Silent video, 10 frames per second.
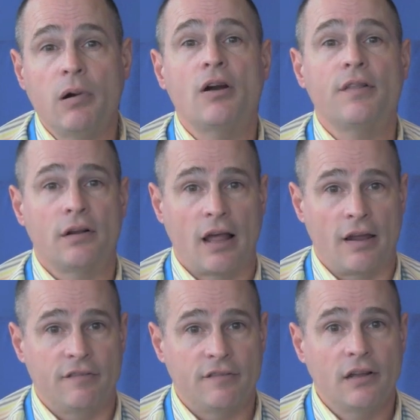part of their
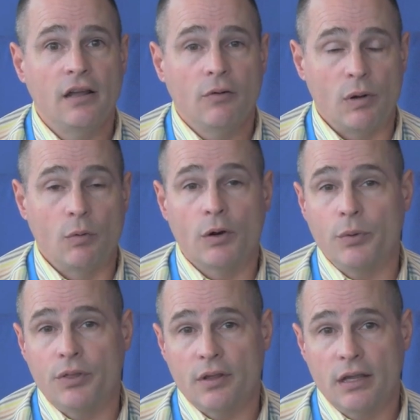life. We
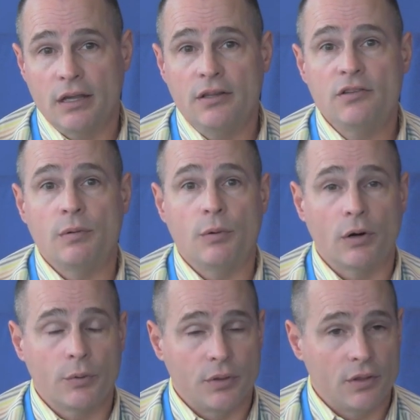work with the kids, we
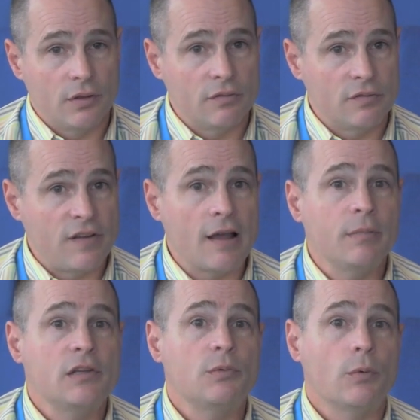work with the
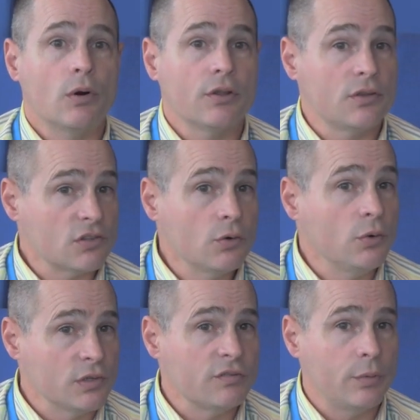families, we work at the
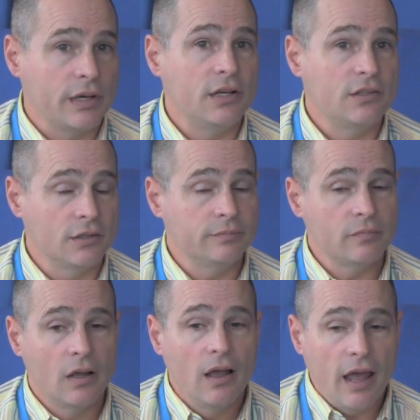schools if we need to.
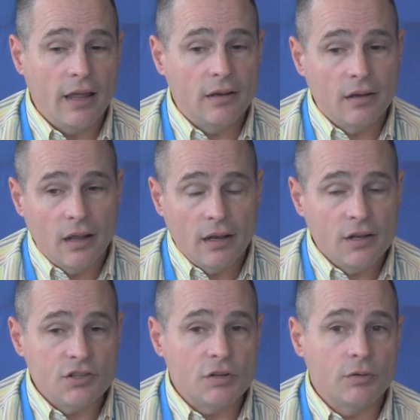And
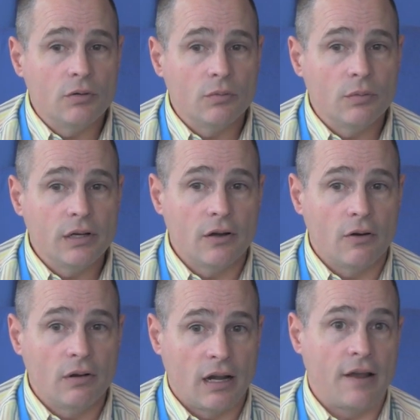in general, we
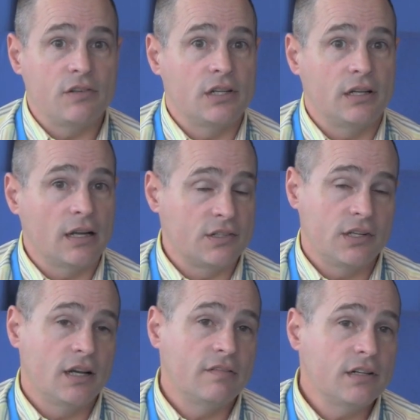know, and I've seen it, I
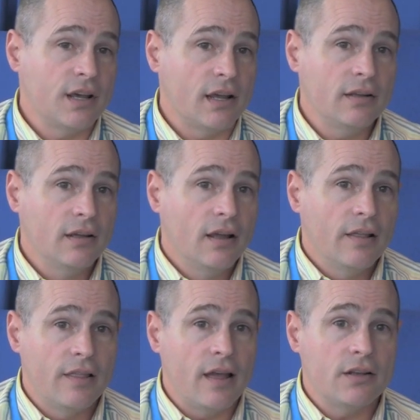see it every day,
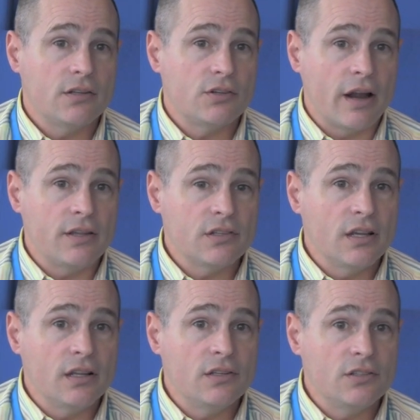that trans
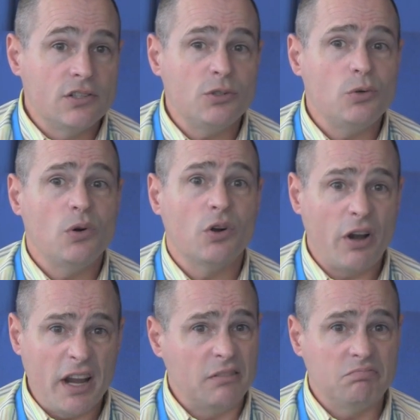kids do
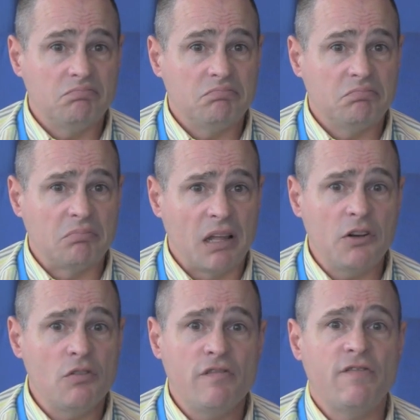great. They
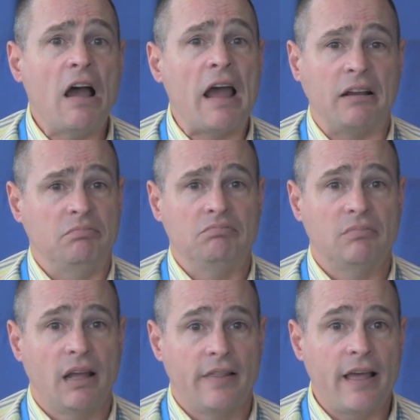do fine.
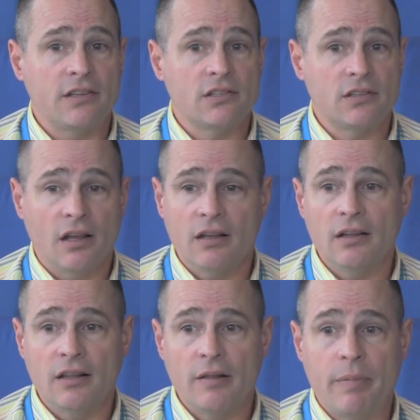And that's
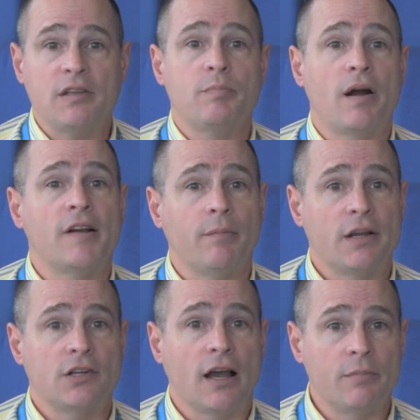the best part of
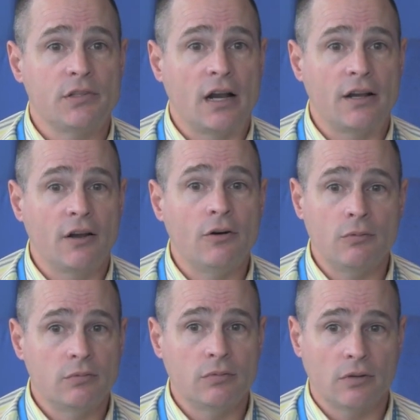my job, is that I know